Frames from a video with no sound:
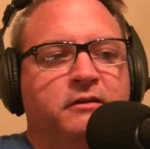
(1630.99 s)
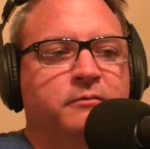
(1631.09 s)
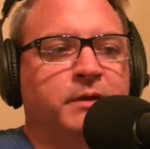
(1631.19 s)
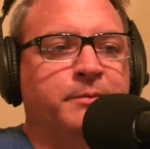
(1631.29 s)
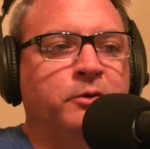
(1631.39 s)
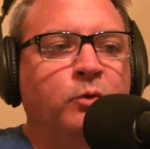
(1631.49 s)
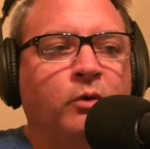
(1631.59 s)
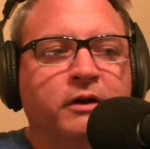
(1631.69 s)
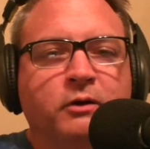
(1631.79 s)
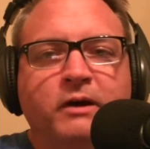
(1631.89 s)
People who
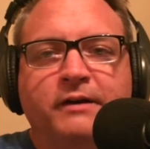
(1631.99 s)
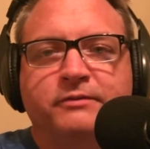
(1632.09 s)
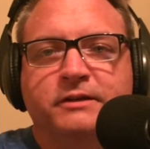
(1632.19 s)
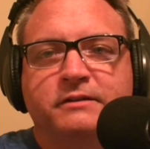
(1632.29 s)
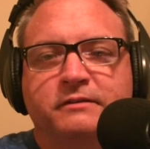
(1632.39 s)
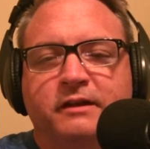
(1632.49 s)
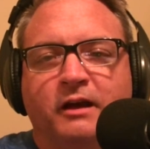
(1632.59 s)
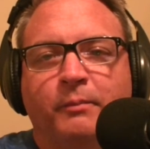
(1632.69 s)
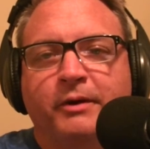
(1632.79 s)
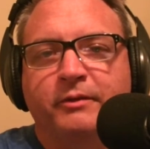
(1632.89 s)
want to go after it,
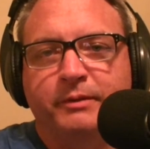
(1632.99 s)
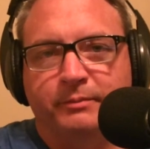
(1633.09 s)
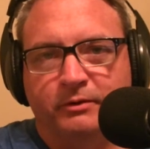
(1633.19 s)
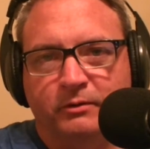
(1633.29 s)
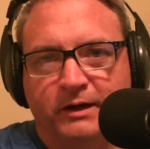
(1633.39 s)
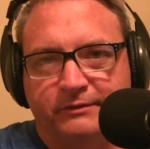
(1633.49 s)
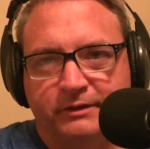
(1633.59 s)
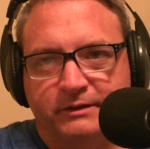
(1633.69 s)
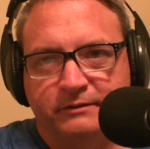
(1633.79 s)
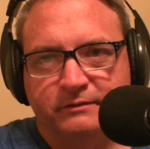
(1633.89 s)
help other people go after
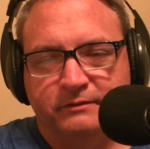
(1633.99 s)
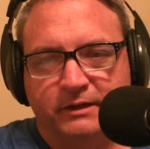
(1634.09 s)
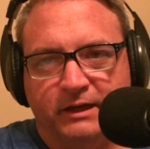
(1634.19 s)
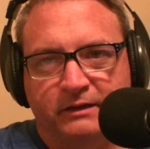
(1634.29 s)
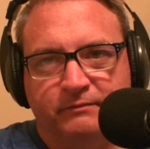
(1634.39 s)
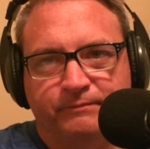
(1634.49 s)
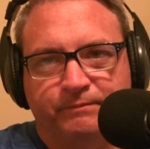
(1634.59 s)
it, okay?